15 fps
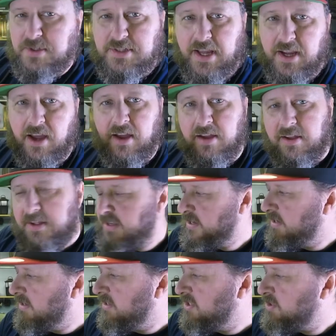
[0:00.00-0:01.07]
like a
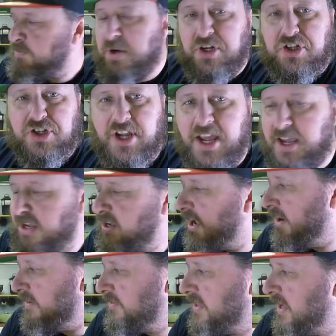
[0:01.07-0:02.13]
sponge cake kind
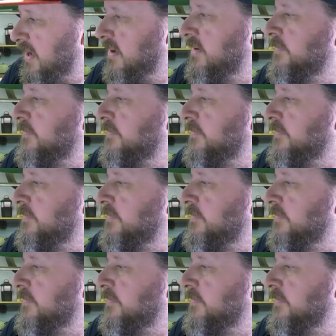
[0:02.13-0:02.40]
of thing.